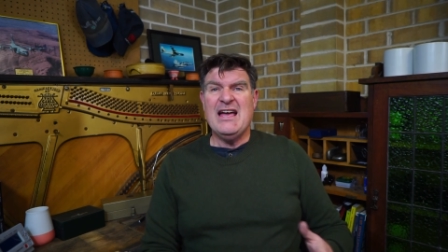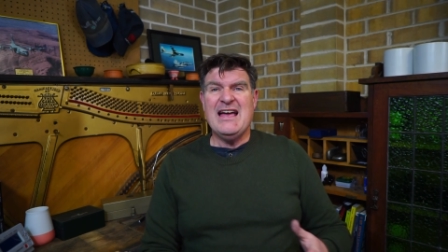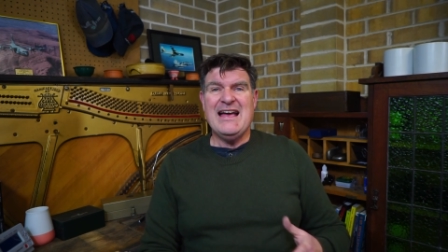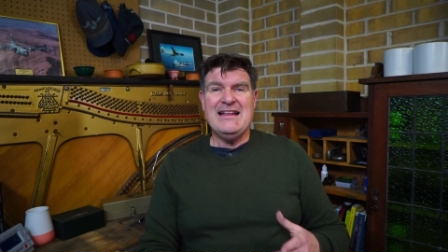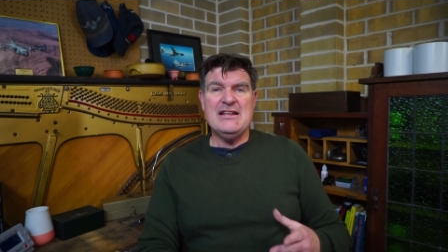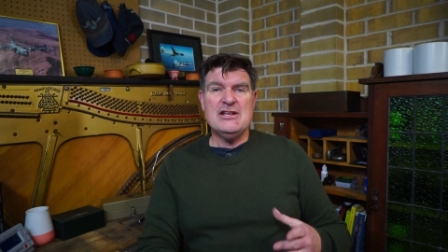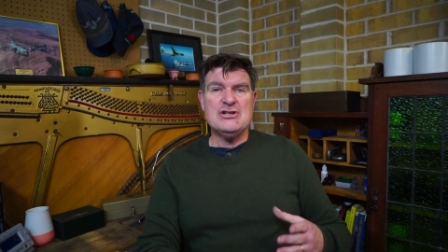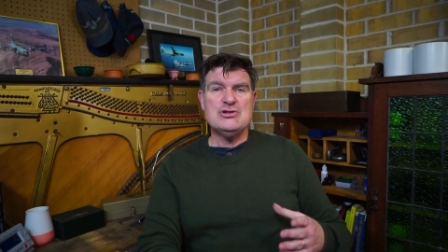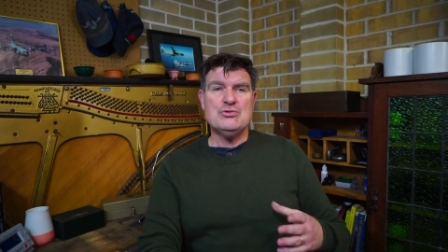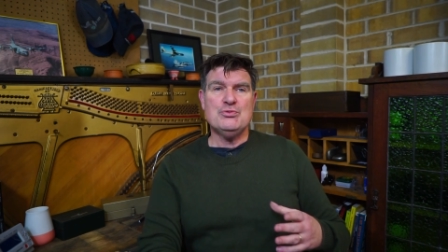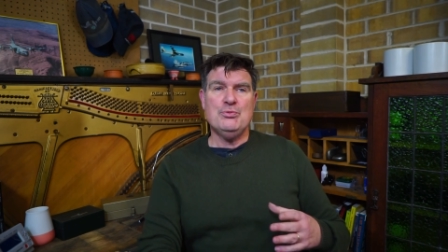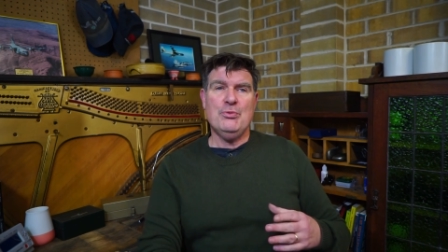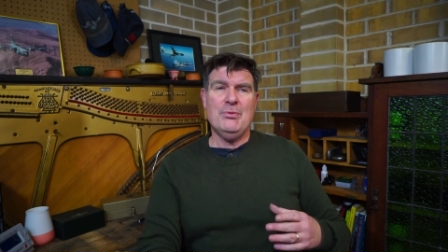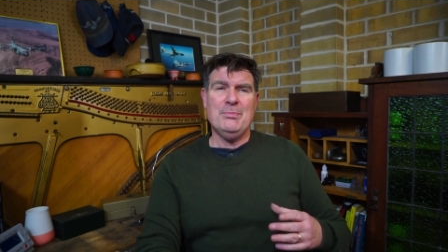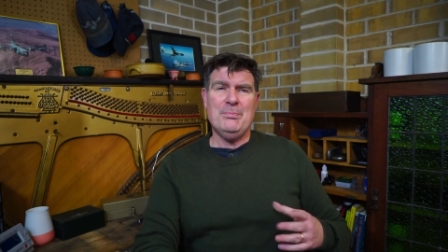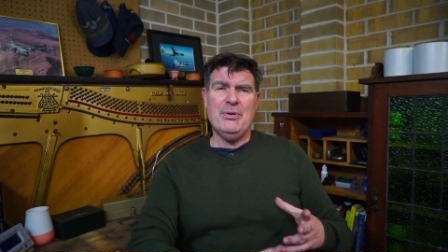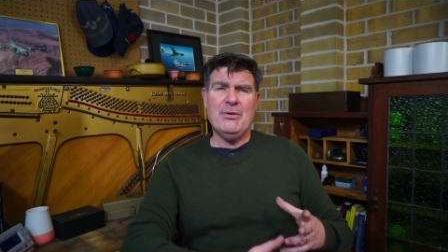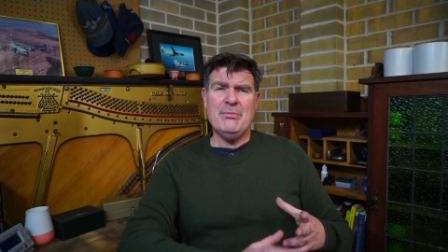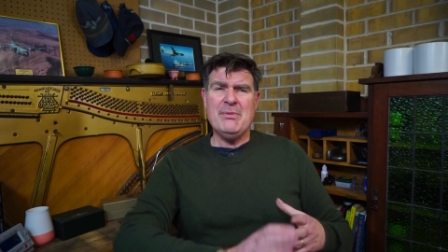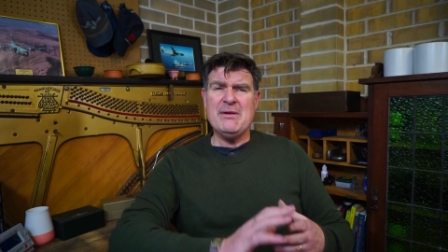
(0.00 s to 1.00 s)
and it's
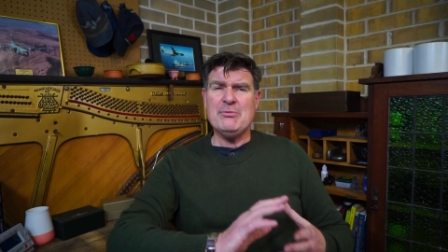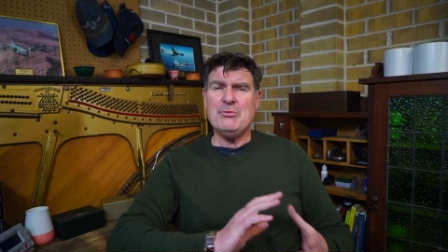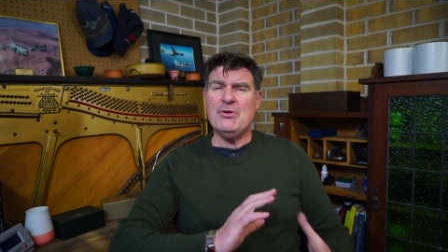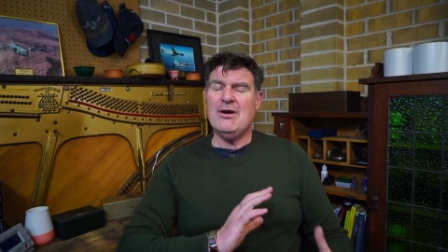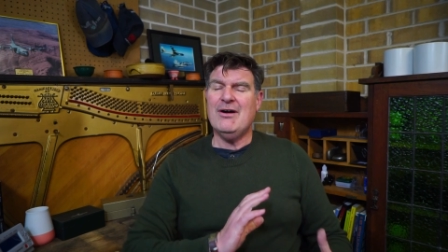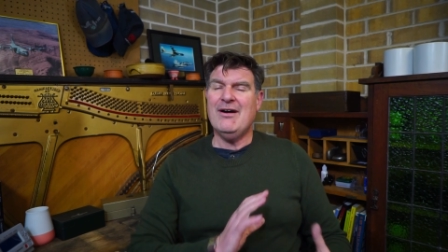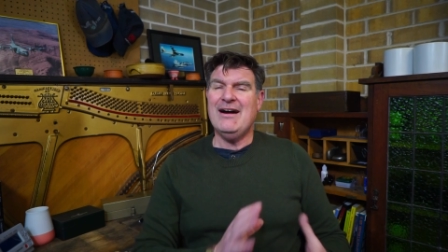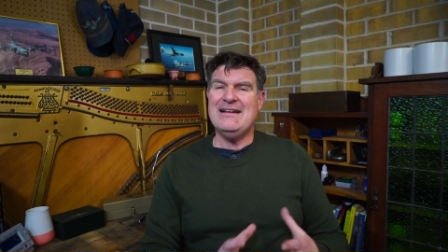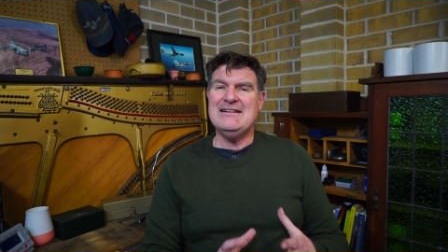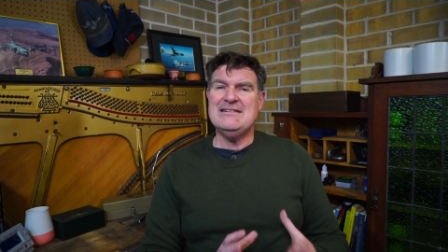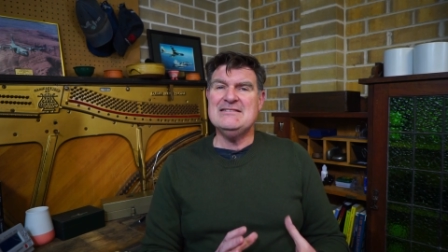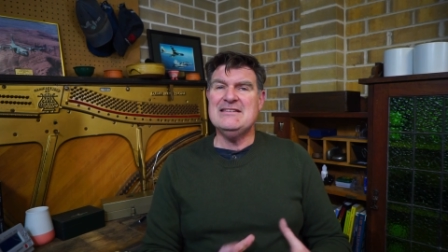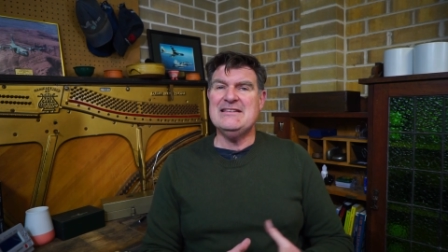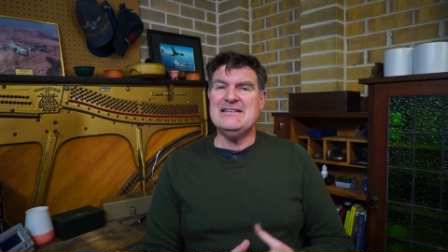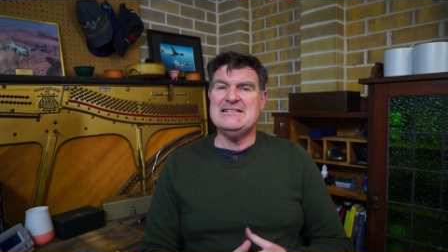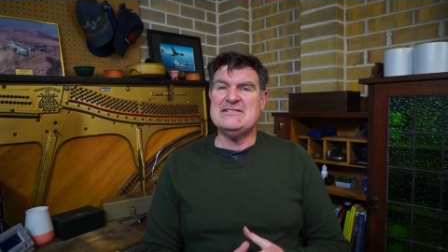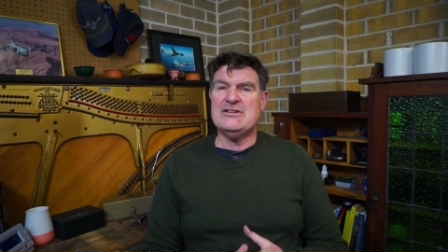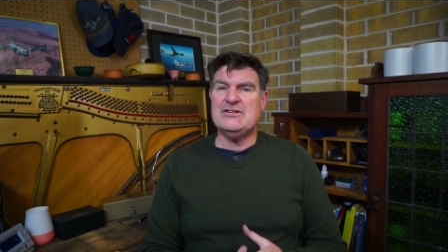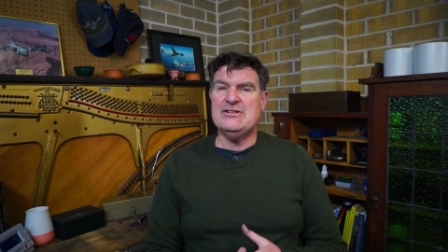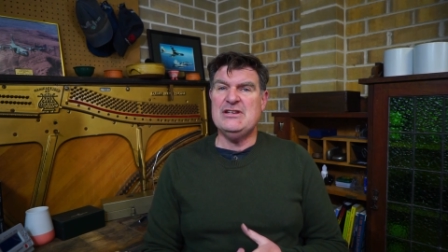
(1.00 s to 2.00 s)
probably related to
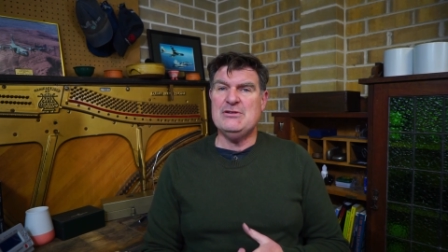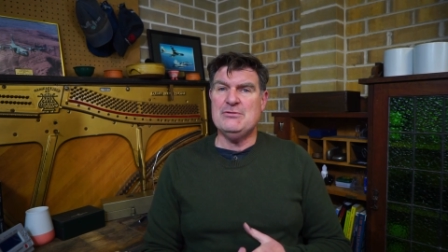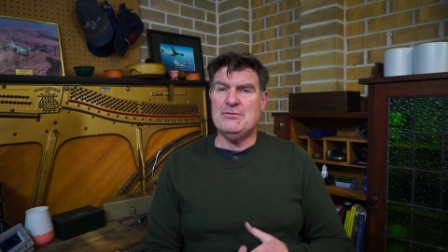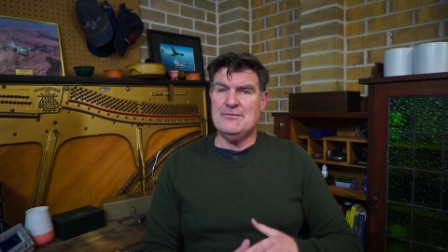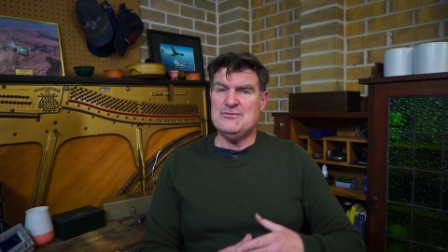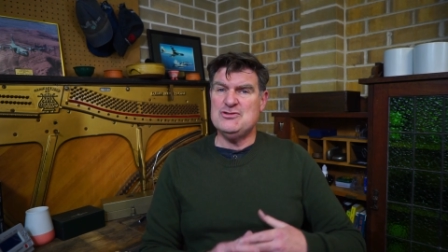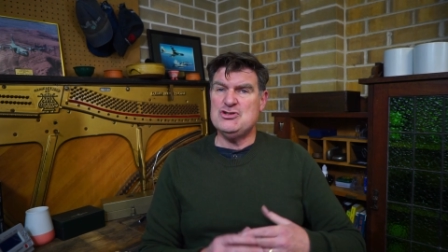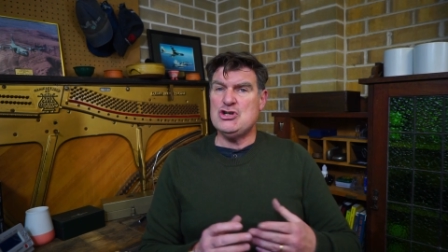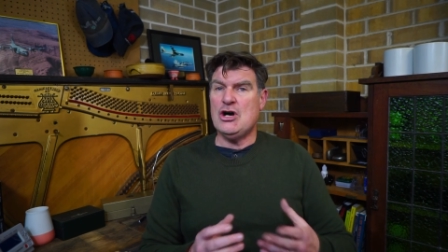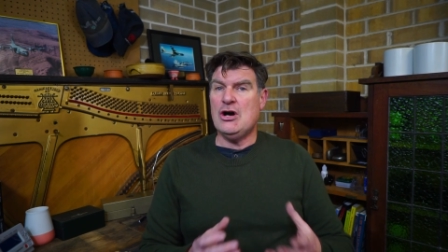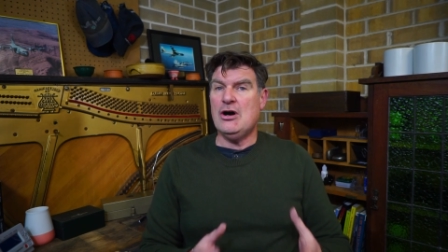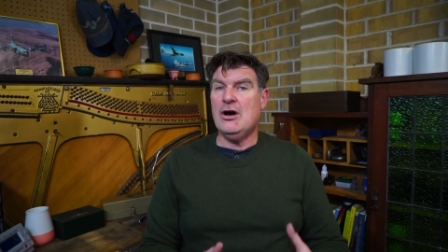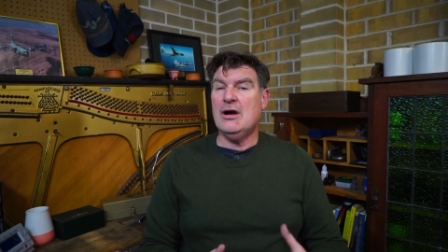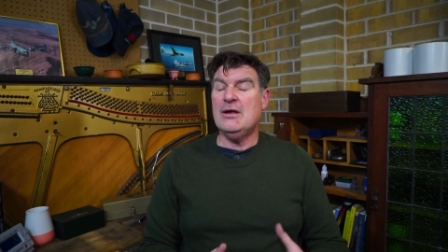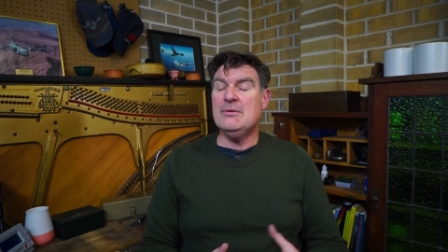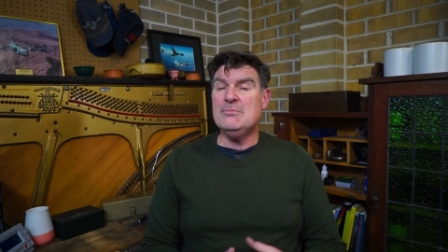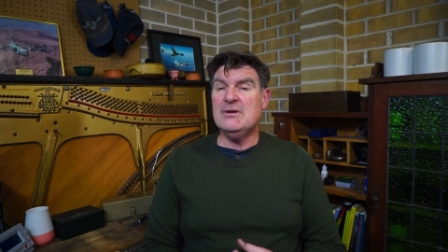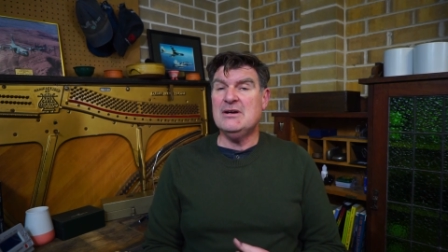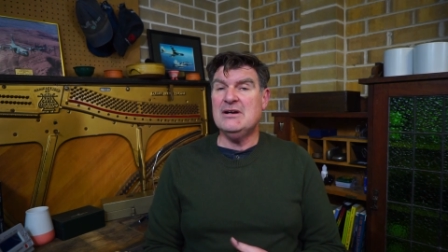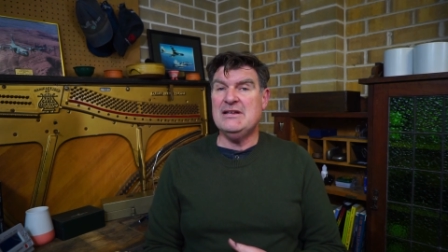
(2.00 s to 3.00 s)
this idea of
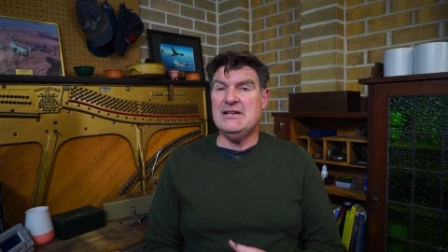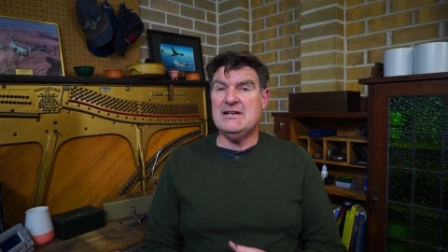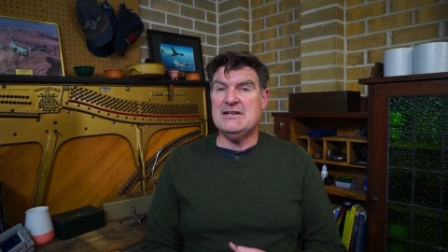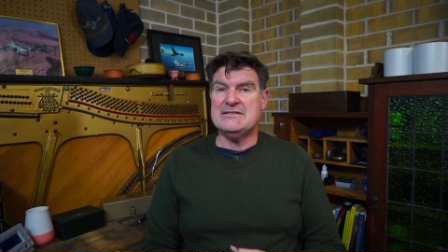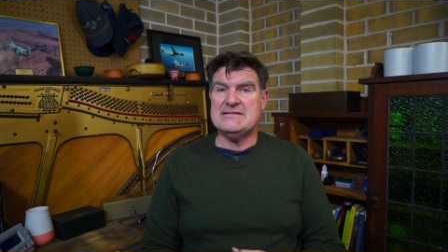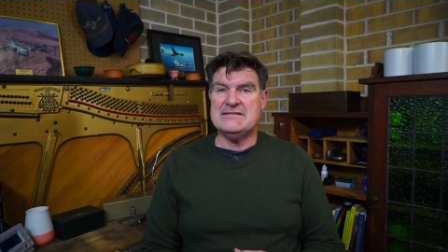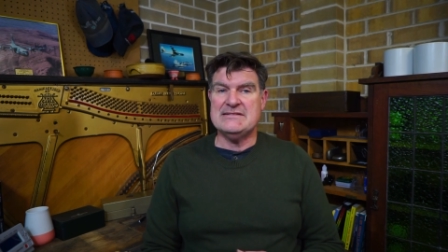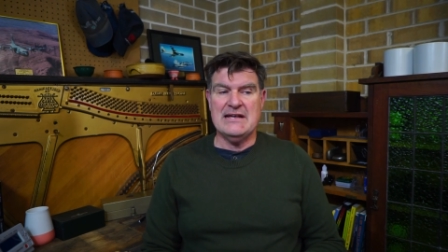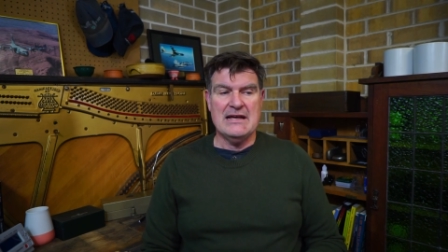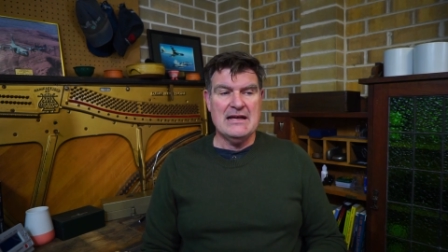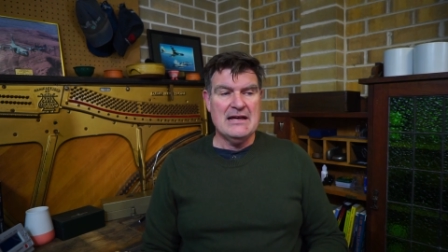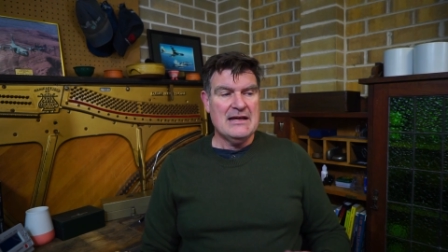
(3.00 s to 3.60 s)
timeliness.